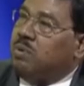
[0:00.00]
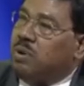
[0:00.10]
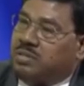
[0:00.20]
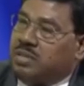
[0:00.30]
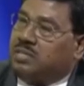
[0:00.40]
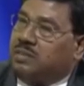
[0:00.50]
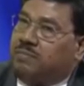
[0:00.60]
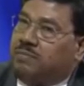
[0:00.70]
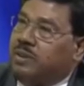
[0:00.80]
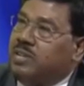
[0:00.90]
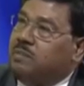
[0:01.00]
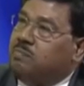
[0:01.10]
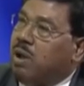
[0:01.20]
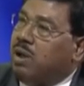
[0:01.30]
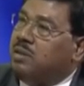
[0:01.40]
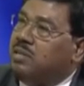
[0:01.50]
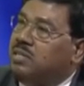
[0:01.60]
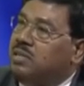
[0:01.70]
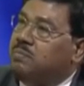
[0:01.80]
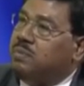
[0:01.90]
process of 20-point
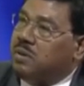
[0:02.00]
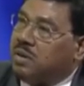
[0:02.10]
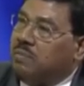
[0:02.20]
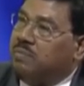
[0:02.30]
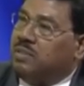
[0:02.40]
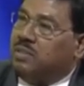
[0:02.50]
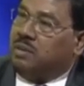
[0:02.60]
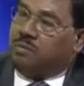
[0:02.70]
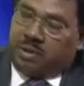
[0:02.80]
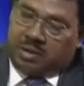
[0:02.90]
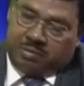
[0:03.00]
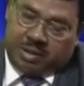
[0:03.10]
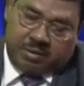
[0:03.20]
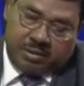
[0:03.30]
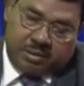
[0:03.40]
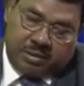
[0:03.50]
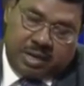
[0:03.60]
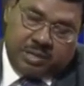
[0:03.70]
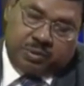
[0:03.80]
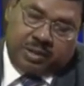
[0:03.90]
program with one
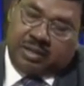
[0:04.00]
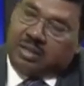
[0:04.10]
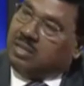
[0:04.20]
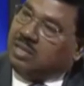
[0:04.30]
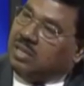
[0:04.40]
gradually.